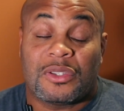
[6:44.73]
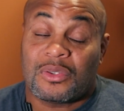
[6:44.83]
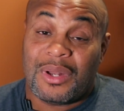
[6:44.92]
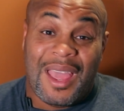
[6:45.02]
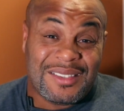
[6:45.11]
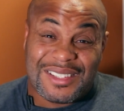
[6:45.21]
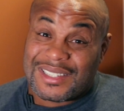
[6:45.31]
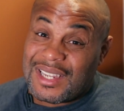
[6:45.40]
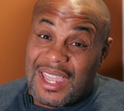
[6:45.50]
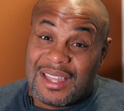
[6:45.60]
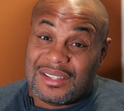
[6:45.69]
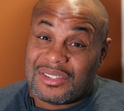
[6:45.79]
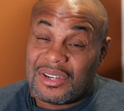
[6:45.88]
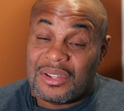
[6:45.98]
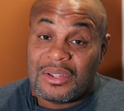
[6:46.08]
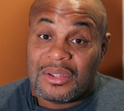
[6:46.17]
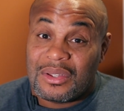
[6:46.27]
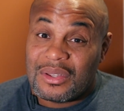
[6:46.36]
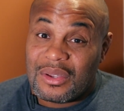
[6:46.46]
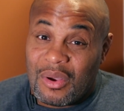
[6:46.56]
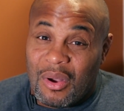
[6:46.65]
So it hasn't changed
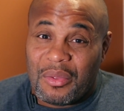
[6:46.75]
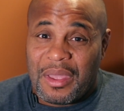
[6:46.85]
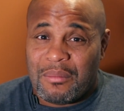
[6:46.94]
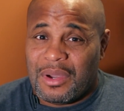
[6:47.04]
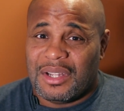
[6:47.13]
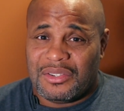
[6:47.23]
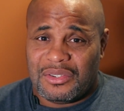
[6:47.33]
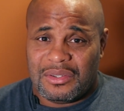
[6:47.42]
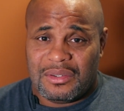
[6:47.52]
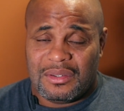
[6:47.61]
all that much.